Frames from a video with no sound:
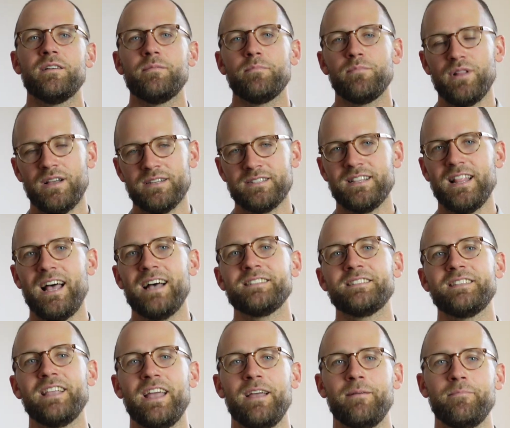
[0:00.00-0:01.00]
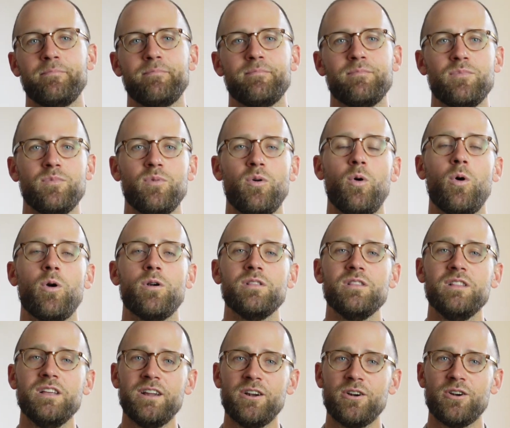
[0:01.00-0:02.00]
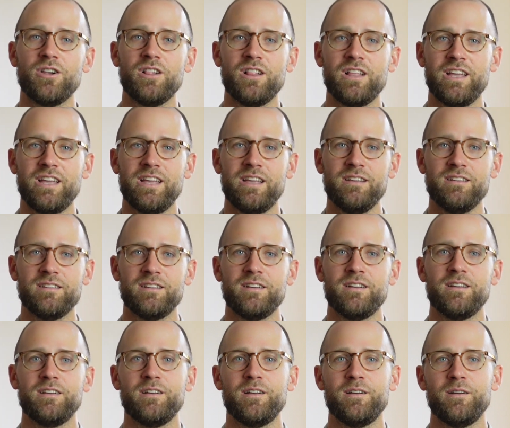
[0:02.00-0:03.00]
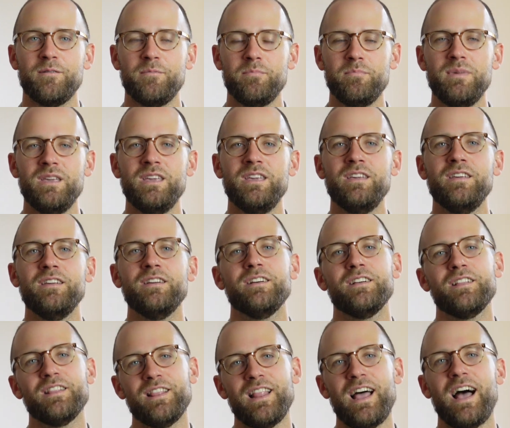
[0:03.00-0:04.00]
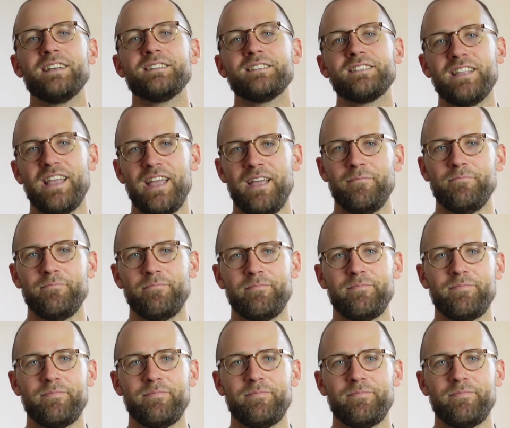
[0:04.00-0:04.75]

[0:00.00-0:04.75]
Plus last name, or literally me last name.